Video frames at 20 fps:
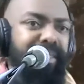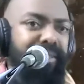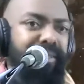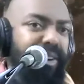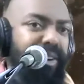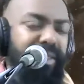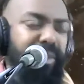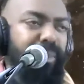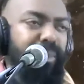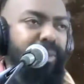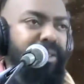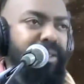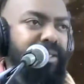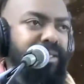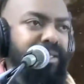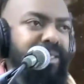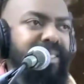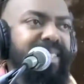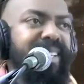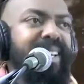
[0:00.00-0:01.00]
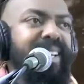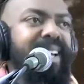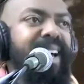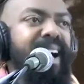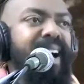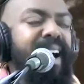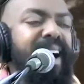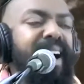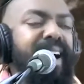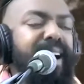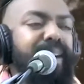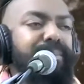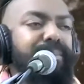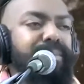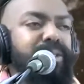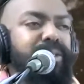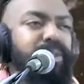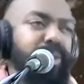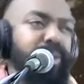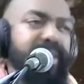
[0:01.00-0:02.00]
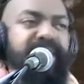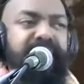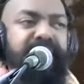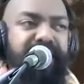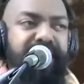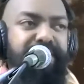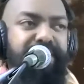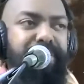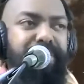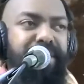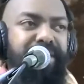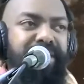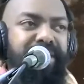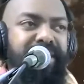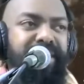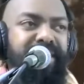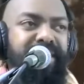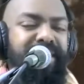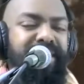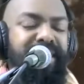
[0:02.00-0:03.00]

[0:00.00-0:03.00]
in front of the world. Joy Stith is my mother.